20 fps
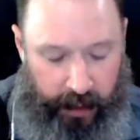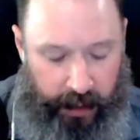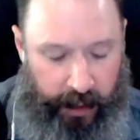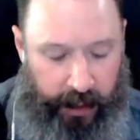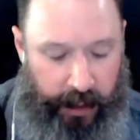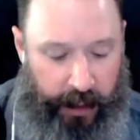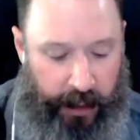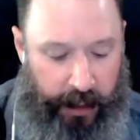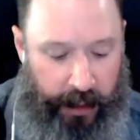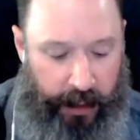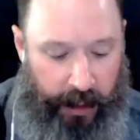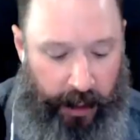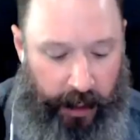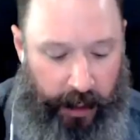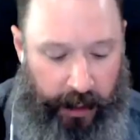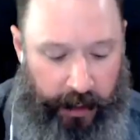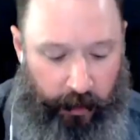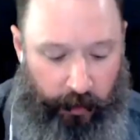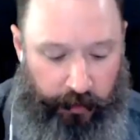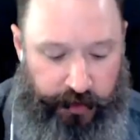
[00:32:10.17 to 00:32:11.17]

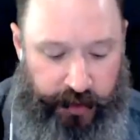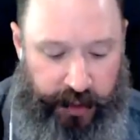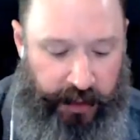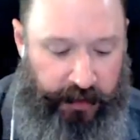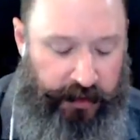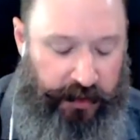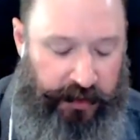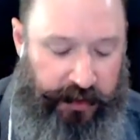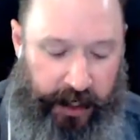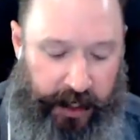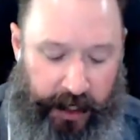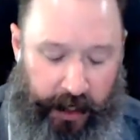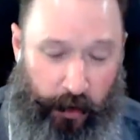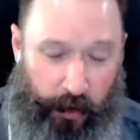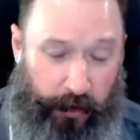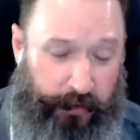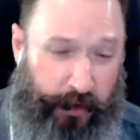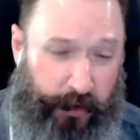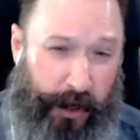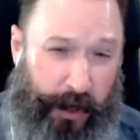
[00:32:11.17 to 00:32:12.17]
I'll change the
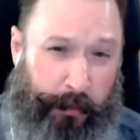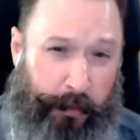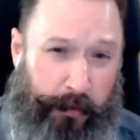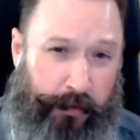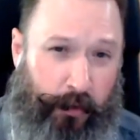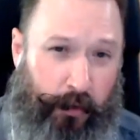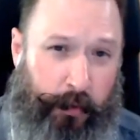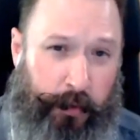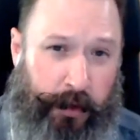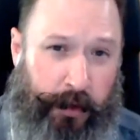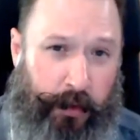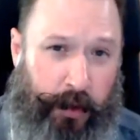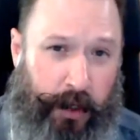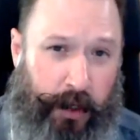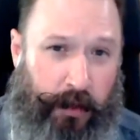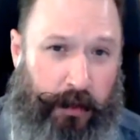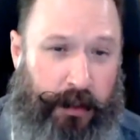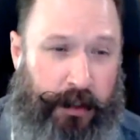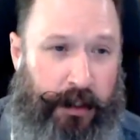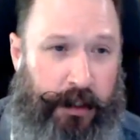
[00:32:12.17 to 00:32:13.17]
title if they're not performing
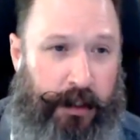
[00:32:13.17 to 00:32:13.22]
well.